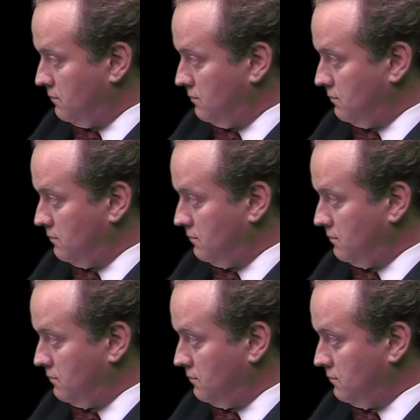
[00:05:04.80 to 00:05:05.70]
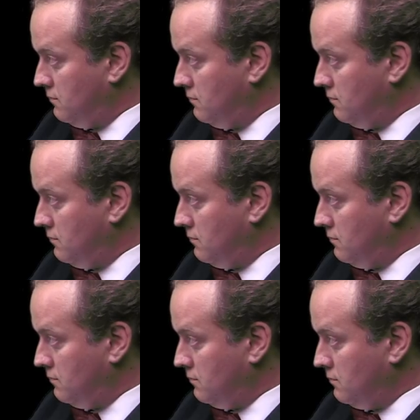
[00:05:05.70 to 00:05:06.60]

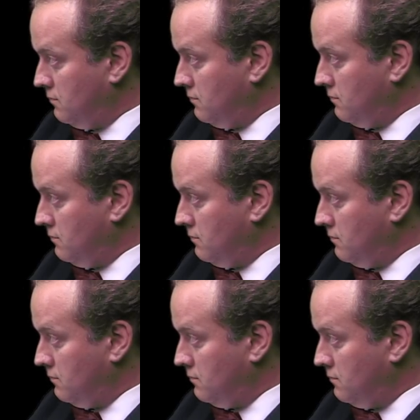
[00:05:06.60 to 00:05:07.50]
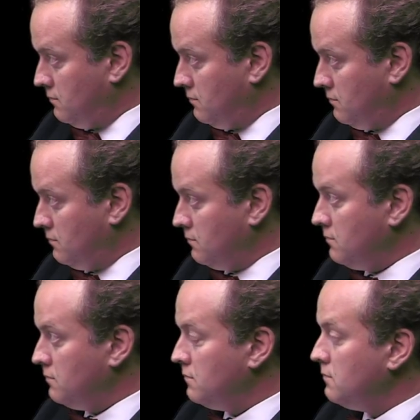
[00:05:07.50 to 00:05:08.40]

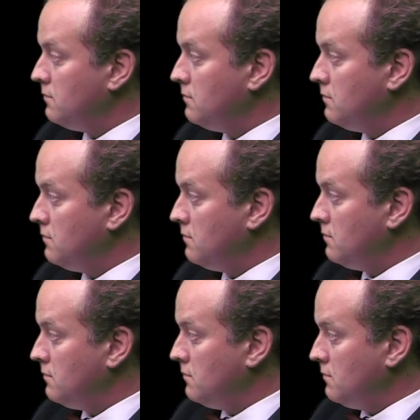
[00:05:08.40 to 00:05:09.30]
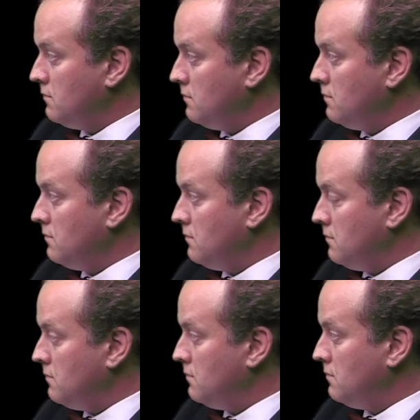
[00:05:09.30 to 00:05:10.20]

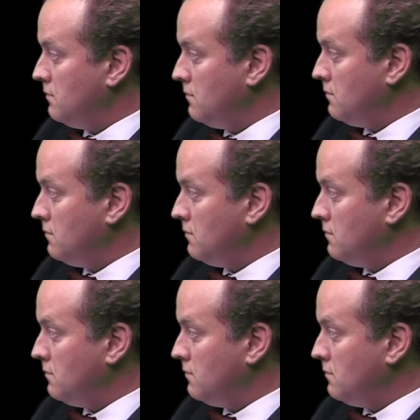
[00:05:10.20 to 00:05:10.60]
No words are spoken by the person on screen.